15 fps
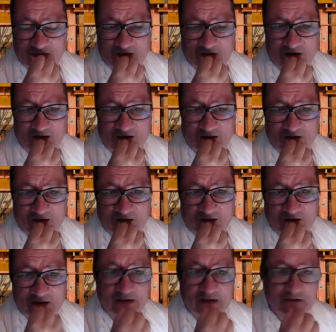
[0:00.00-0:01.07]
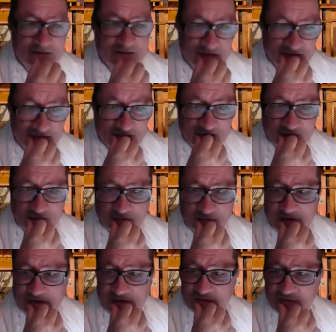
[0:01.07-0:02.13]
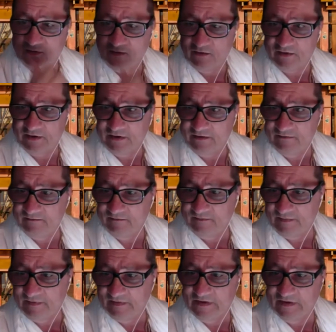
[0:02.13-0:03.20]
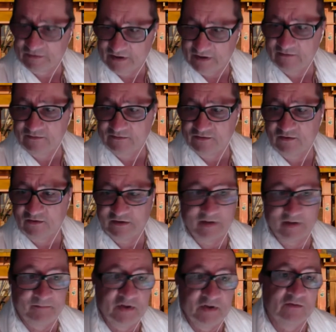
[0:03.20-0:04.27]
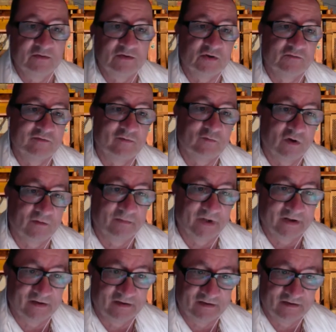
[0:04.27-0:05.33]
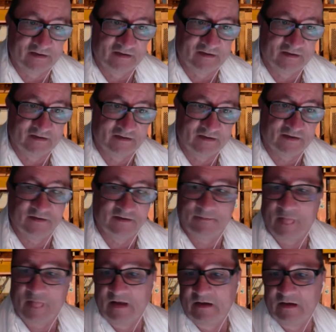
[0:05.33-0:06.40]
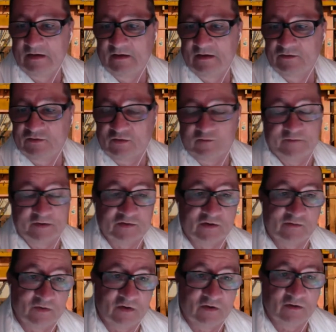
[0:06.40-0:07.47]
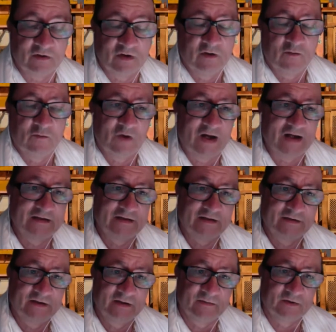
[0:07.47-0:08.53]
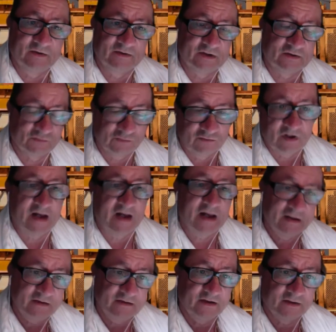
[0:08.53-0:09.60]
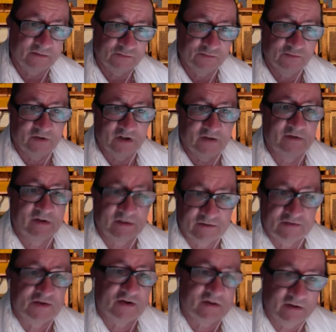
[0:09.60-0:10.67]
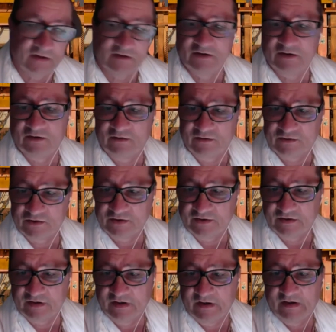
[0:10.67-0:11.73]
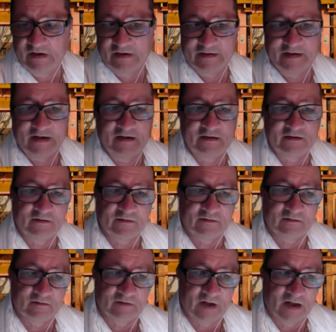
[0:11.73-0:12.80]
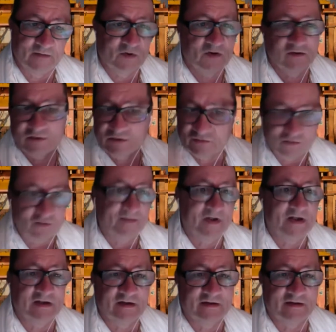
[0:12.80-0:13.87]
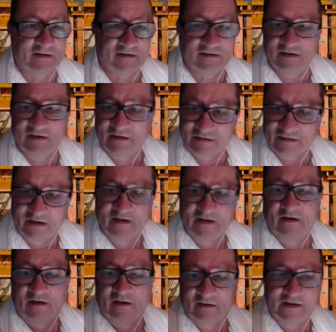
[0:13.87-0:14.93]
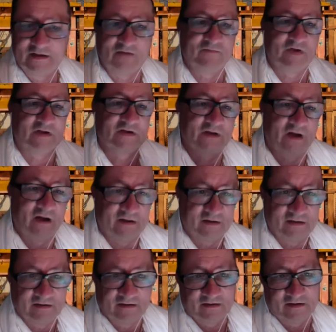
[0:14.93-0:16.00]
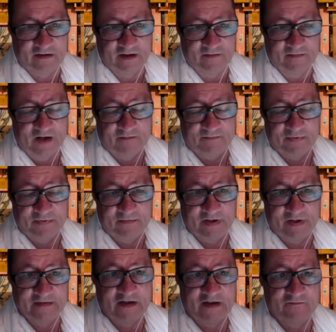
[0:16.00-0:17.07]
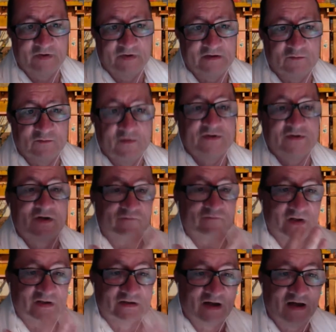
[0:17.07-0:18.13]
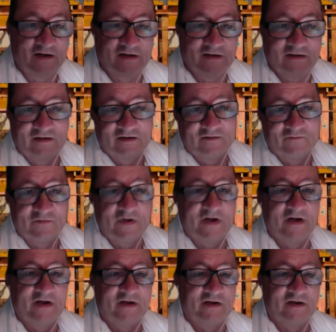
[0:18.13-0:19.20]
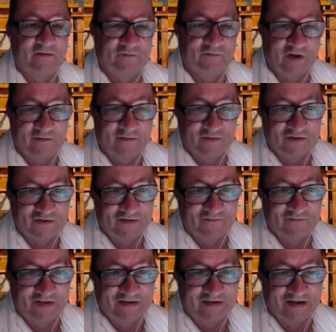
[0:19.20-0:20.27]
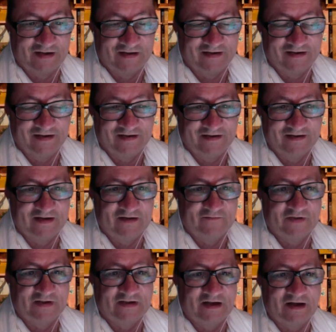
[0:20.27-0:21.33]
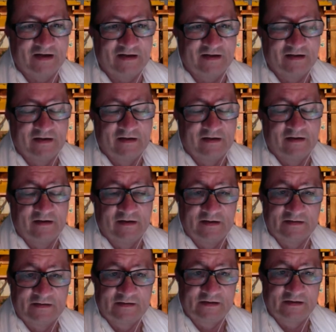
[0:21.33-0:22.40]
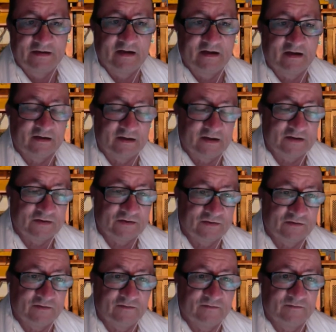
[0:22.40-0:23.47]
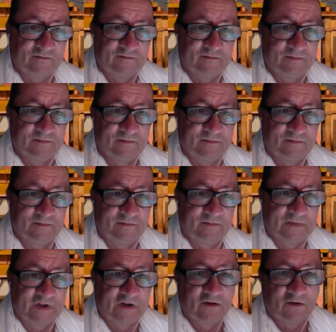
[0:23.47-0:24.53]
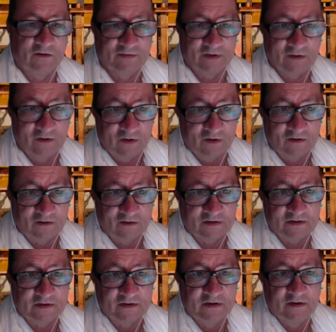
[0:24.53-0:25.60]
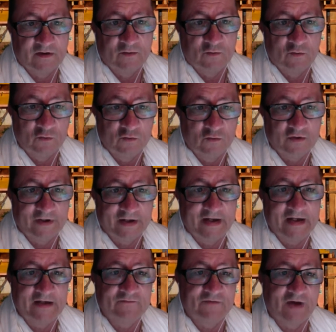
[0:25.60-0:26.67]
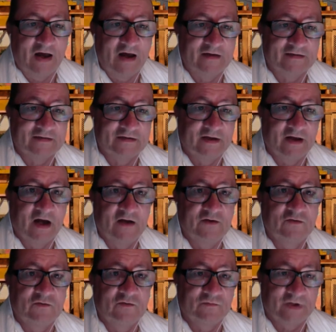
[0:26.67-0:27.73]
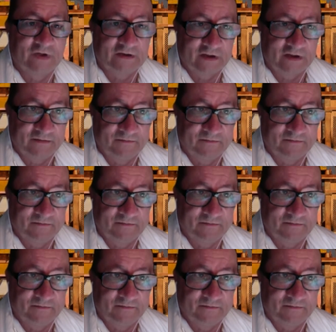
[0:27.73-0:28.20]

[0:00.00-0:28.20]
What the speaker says: hinted to the story, the second story, the beauty of a woman, you know. So first of all, why the demon, the Sura and the Asura were churning the ocean, then among so many other things, Dhanvantari came up. And who is Dhanvantari? Very famous Dhanvantari in India. Dhanvantari is the incarnation of the Lord who gave us the Ayurveda,